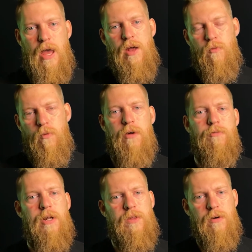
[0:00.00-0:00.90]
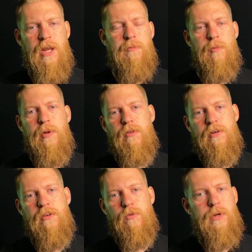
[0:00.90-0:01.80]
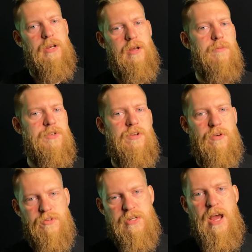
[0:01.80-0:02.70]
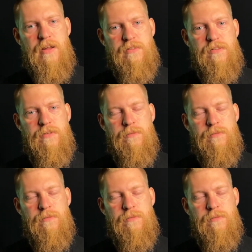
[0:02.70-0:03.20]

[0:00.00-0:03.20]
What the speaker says: and roughly their capabilities when it comes to their stats.